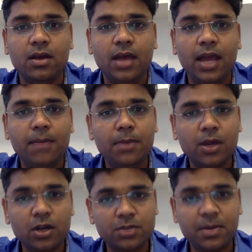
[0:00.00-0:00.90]
And
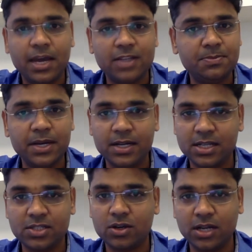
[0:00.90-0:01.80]
because my husband
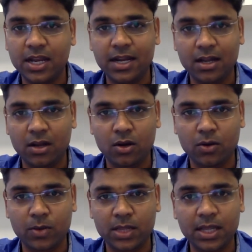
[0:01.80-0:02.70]
does not get
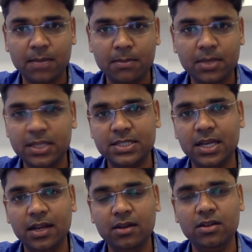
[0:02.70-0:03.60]
along with them, he
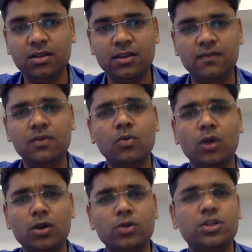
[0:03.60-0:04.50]
said, if you
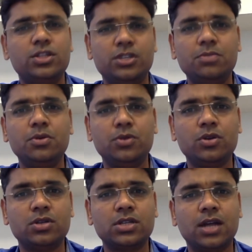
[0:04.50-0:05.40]
want to distribute
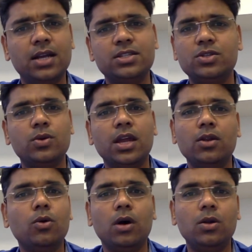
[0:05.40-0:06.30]
those cards, you
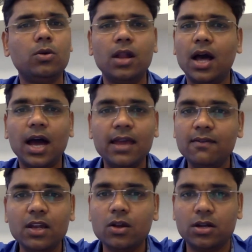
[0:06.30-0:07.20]
can go alone. I
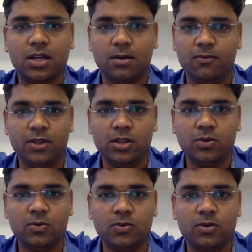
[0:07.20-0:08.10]
will not come with
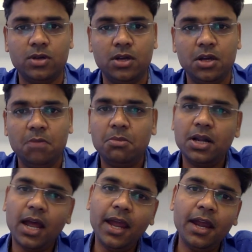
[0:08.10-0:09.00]
you.
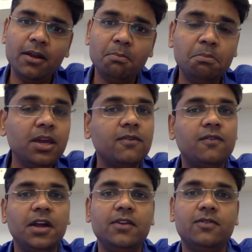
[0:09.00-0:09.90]
But I had a big
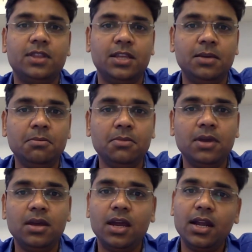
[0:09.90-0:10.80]
fight with him
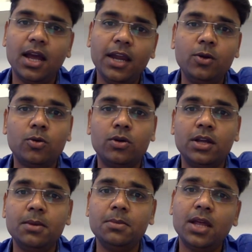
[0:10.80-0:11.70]
and I told
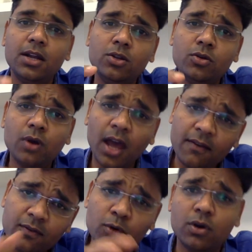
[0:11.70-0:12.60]
him that you
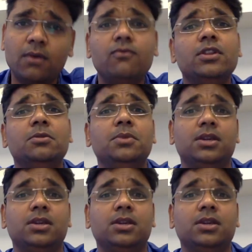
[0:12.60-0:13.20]
have to come with me.